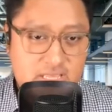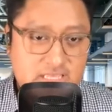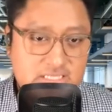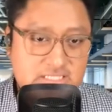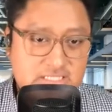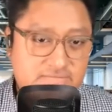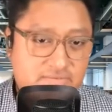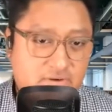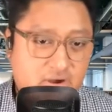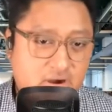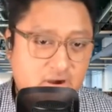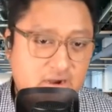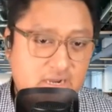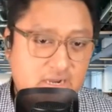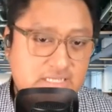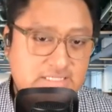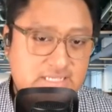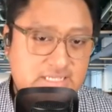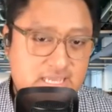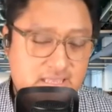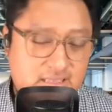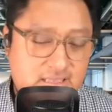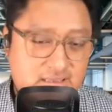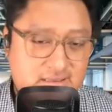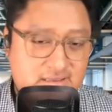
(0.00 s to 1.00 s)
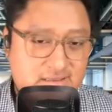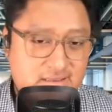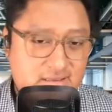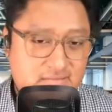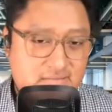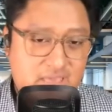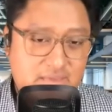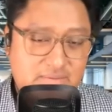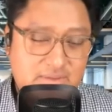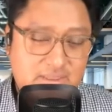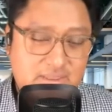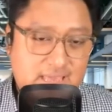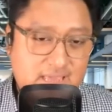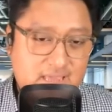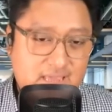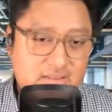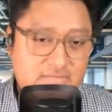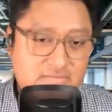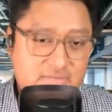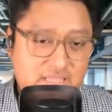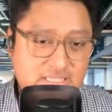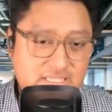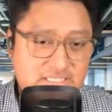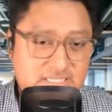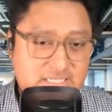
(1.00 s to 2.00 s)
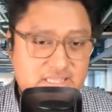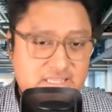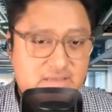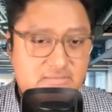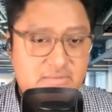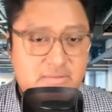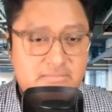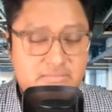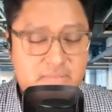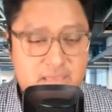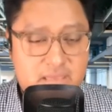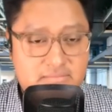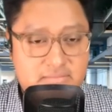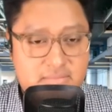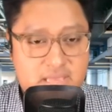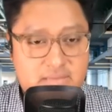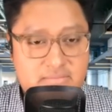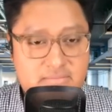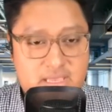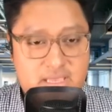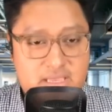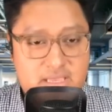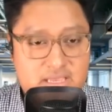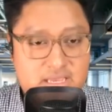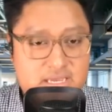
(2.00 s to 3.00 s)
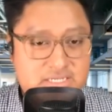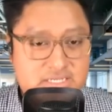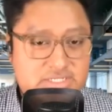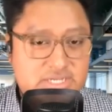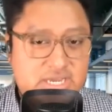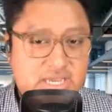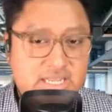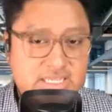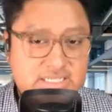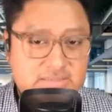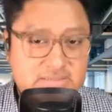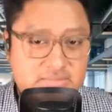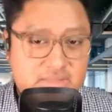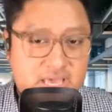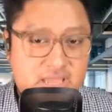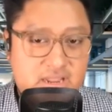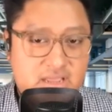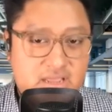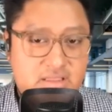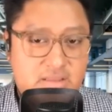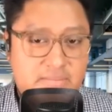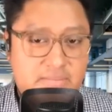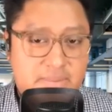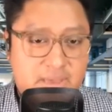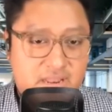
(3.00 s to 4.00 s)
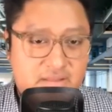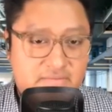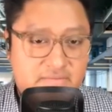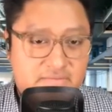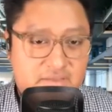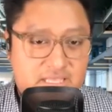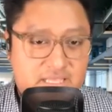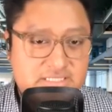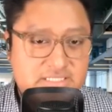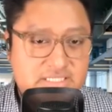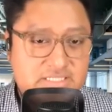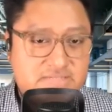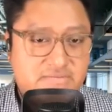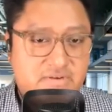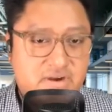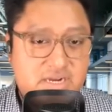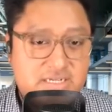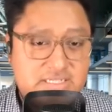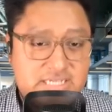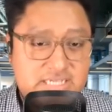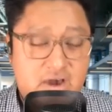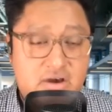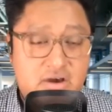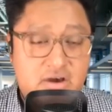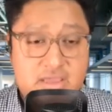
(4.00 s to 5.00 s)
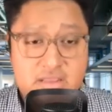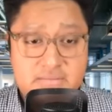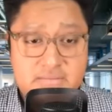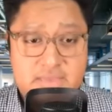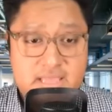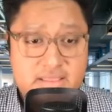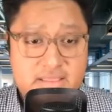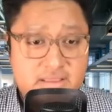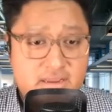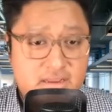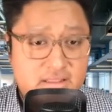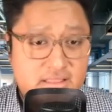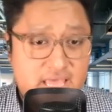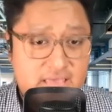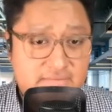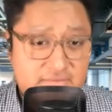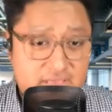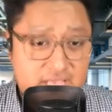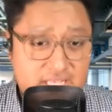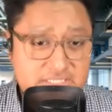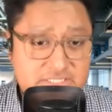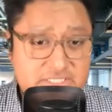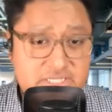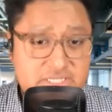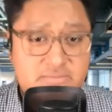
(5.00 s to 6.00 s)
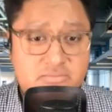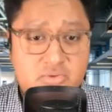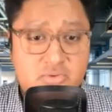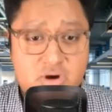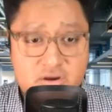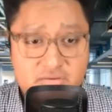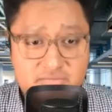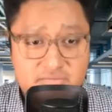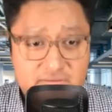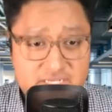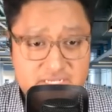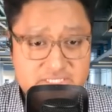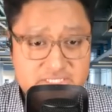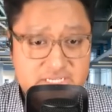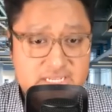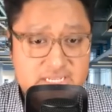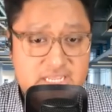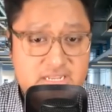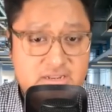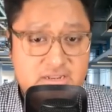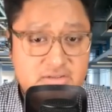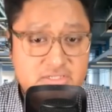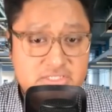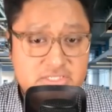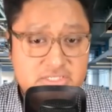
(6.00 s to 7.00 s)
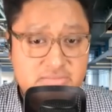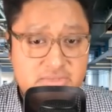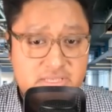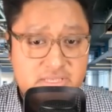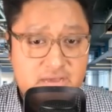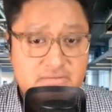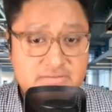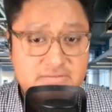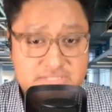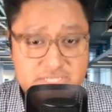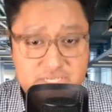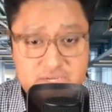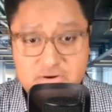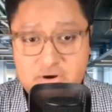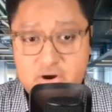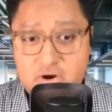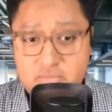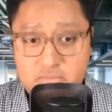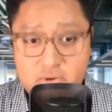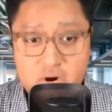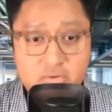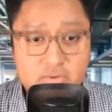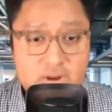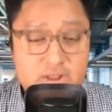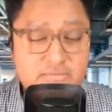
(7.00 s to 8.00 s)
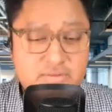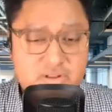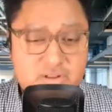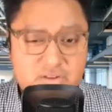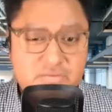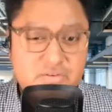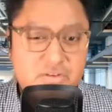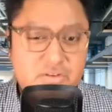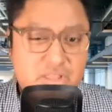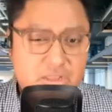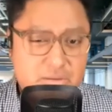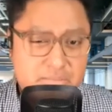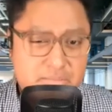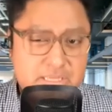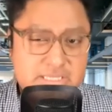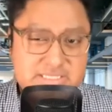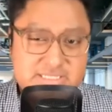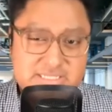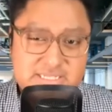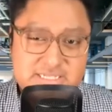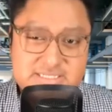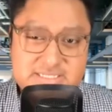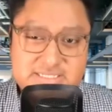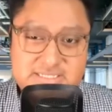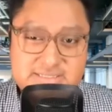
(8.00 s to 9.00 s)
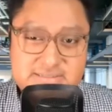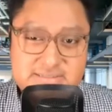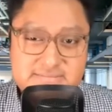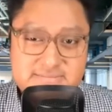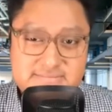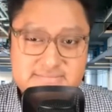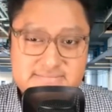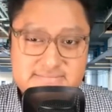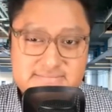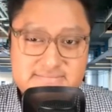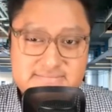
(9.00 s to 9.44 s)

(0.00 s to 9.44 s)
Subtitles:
them as far as like, maybe not convincing them, but maybe shining some light on the benefits as far as how it can make their life easier, more efficient, and ultimately obviously grow more revenue for their business?